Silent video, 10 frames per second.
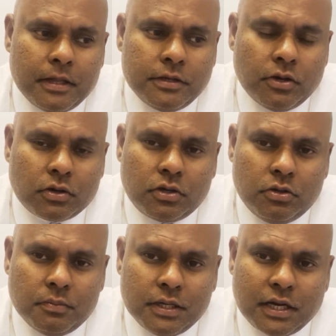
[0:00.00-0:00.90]

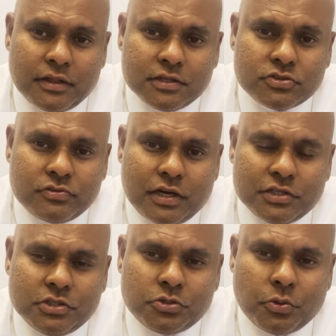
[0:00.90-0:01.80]
document, another
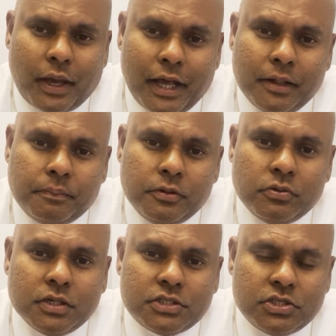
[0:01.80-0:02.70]
strategy to help
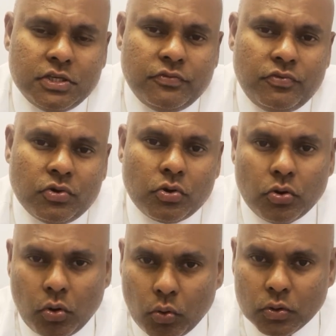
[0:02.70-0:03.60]
you achieve your
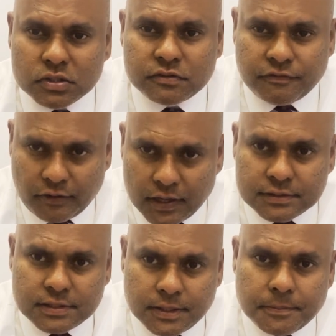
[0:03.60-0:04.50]
goals
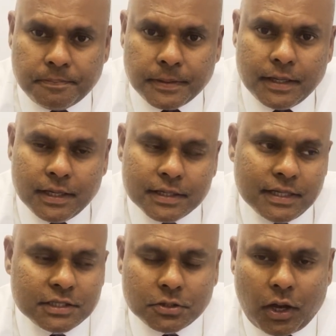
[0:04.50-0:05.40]
faster.
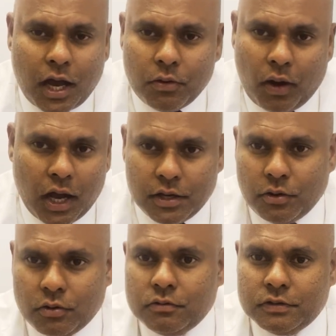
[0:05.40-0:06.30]
That's how I
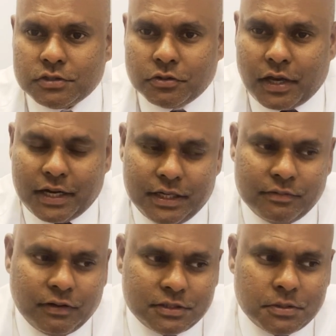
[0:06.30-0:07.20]
always look at it.
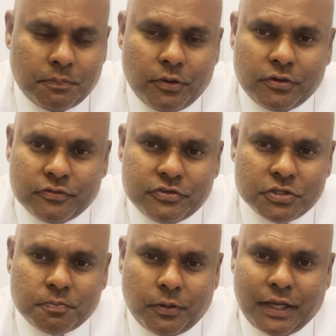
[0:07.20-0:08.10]
What's the point of
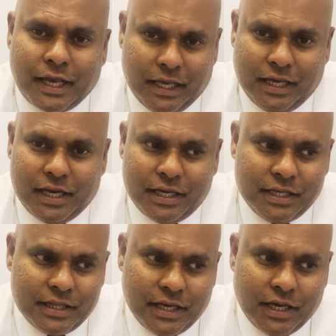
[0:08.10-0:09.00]
just putting AI
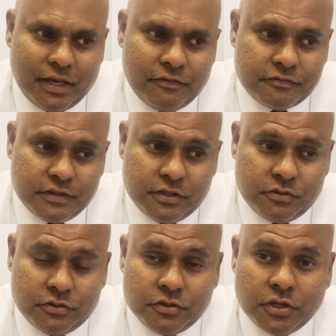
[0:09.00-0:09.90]
in there
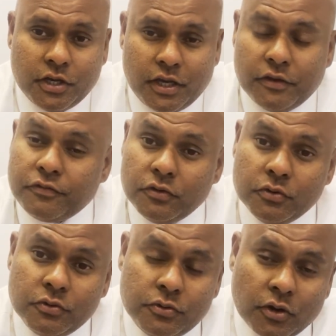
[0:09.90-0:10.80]
if
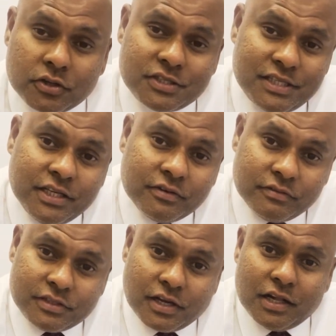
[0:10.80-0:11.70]
you're not seeing
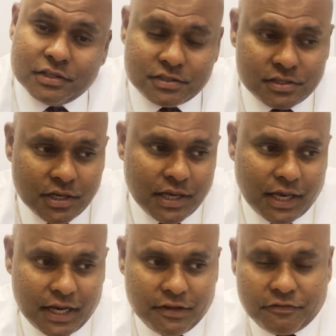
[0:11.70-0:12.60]
results,
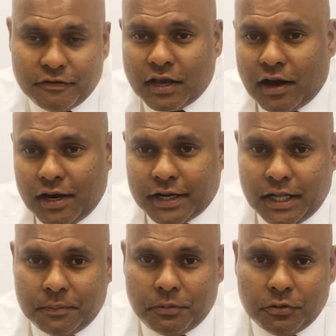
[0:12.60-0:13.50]
and if we can't
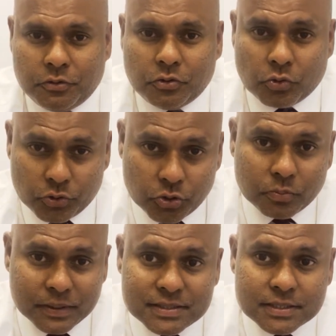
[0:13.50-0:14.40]
help you to grow your
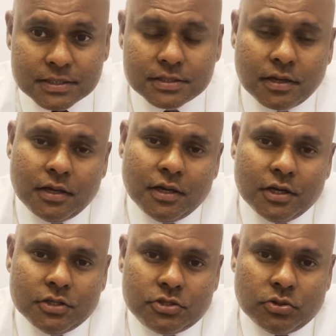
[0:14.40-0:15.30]
business?
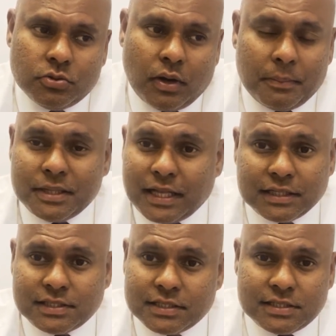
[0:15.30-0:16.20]
So I mean,
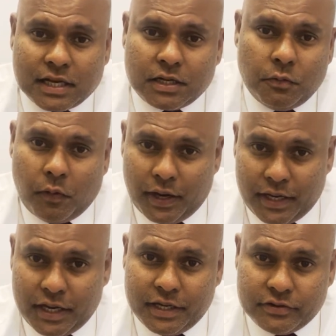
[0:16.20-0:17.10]
that's exactly why
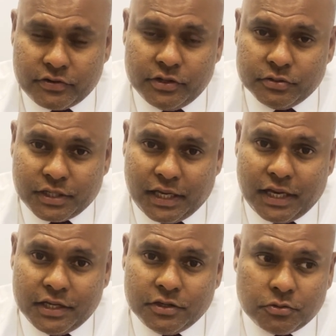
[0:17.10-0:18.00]
I introduce AI
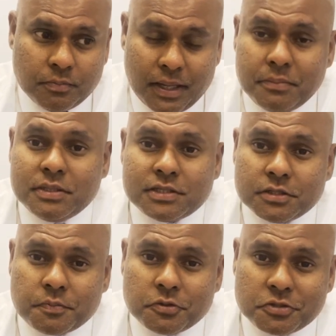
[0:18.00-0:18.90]
into my business
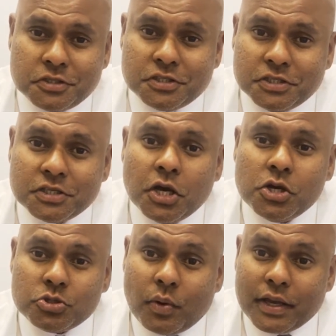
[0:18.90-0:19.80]
processes,
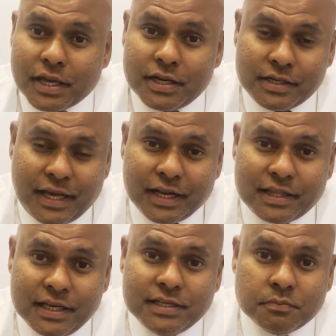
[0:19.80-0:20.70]
so I can get
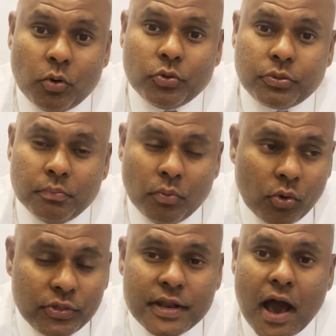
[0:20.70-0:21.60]
things
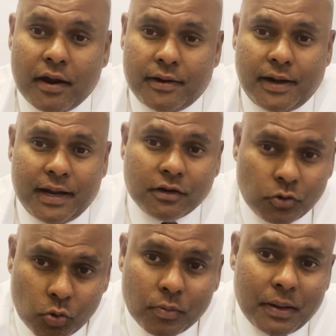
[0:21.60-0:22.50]
more done and
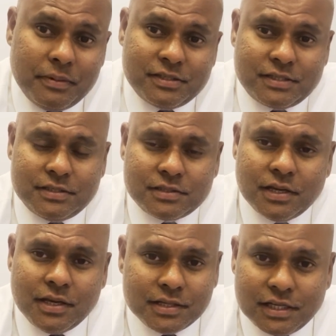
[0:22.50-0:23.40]
grow my business.
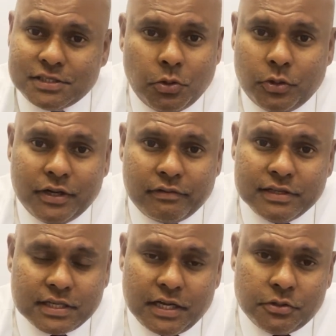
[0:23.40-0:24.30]
That's the only
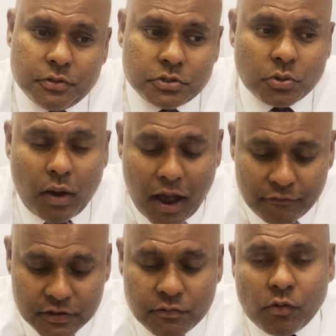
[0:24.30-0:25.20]
reason I do it. So
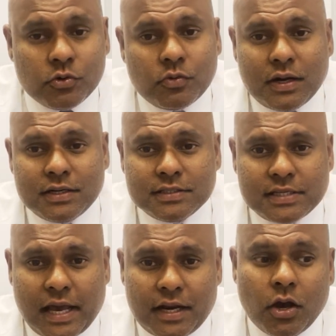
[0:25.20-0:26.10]
we want to
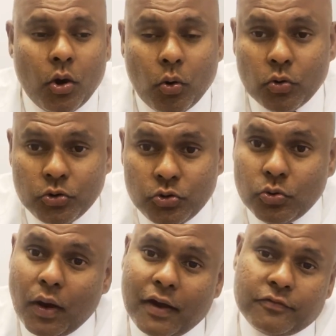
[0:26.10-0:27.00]
understand, or
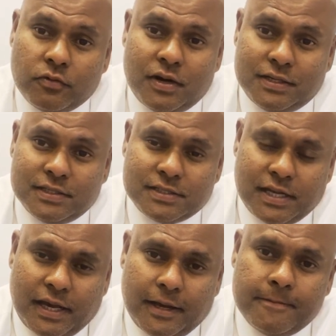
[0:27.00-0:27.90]
you have to
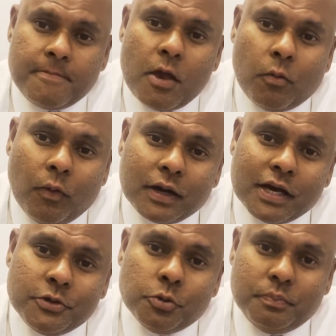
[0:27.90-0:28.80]
understand, what
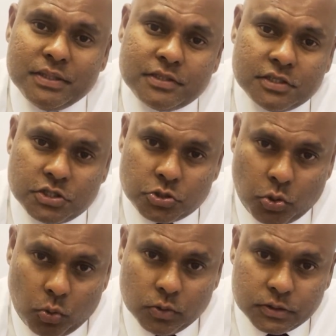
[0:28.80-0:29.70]
are your business's
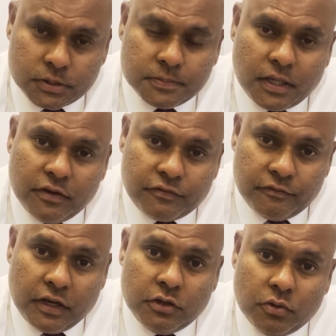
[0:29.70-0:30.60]
goals
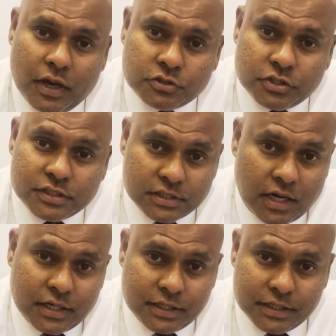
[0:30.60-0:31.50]
when you actually
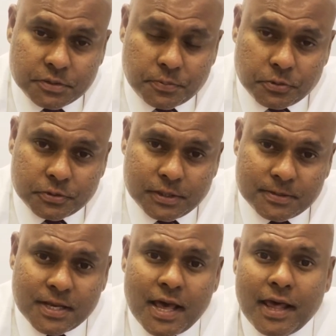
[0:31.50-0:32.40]
start in this
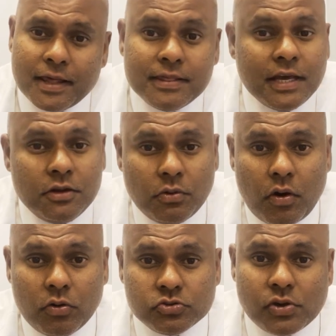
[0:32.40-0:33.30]
process. Then you
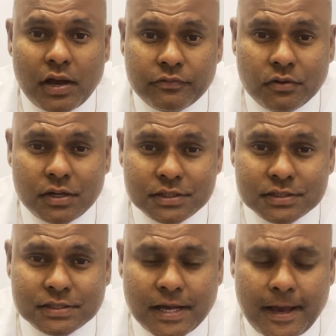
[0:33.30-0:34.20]
also have to
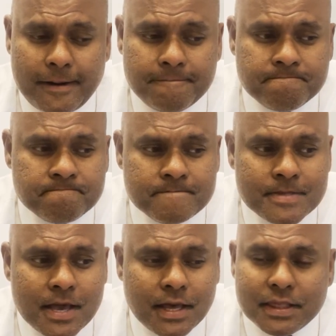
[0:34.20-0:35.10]
understand
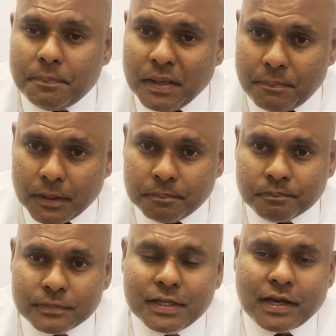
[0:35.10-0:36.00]
The people,
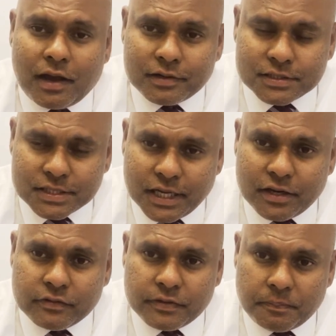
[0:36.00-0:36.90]
the current state
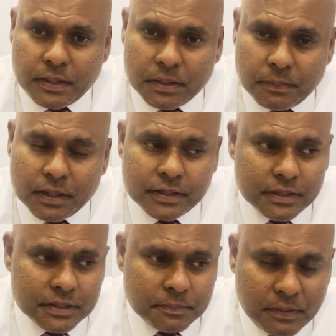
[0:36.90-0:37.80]
of the people,
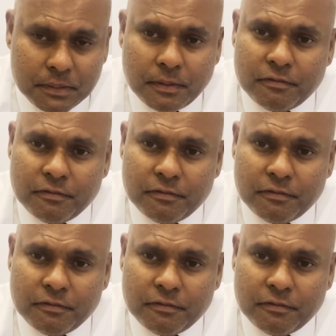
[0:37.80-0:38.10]
the people